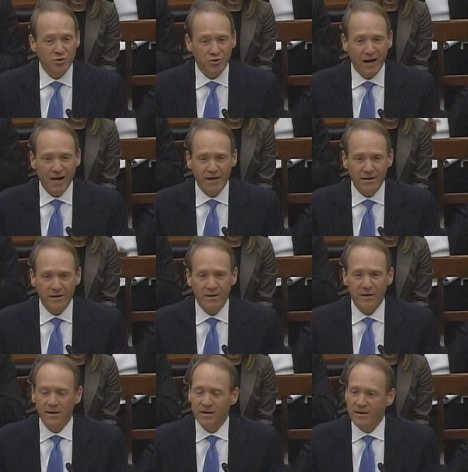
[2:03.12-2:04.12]

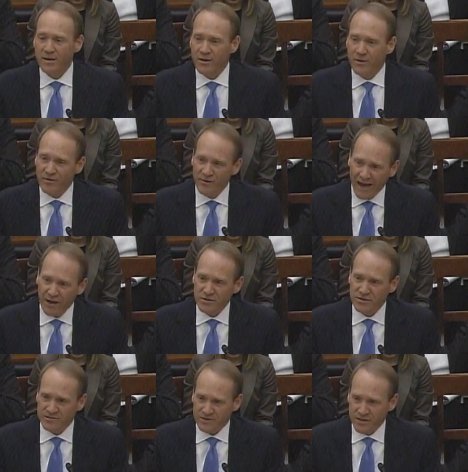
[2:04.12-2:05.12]
train
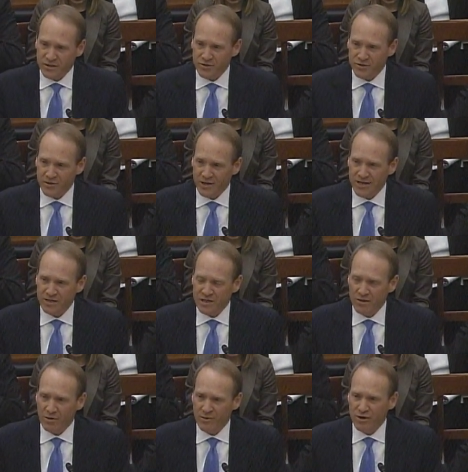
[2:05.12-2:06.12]
thousands of teachers. Last
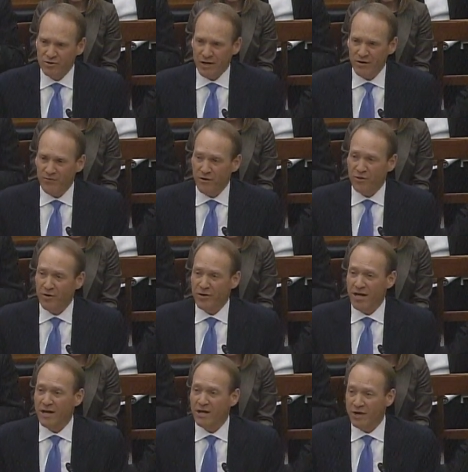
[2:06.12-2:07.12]
summer, we trained over
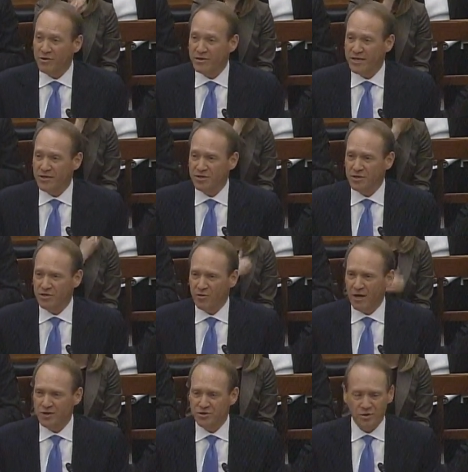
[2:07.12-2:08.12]
3,800 teachers
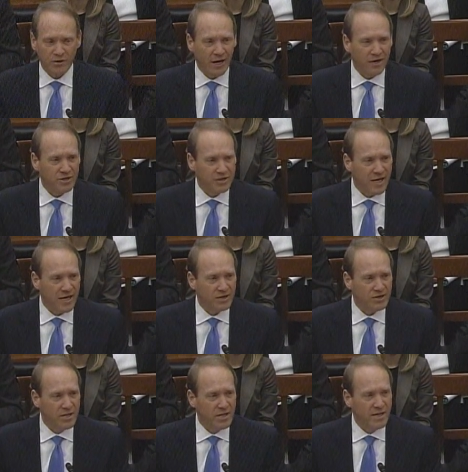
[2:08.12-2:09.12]
across the United
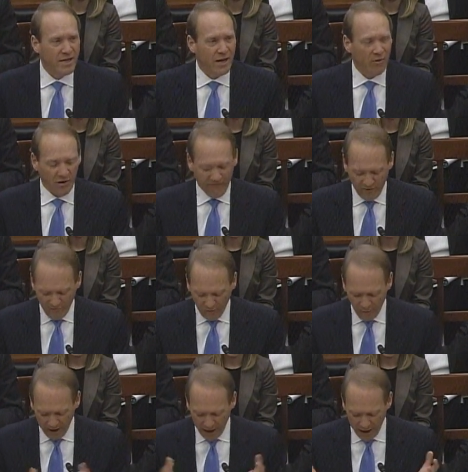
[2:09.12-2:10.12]
States at one of our
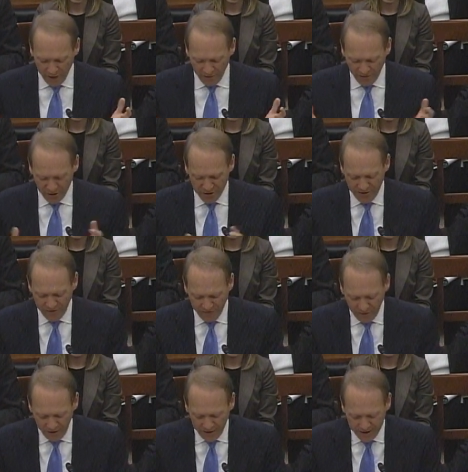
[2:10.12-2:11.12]
48 university
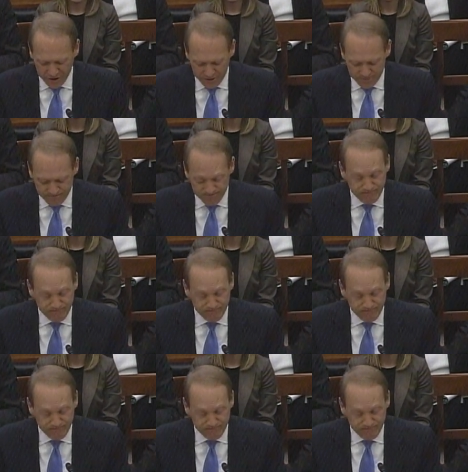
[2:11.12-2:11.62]
affiliates,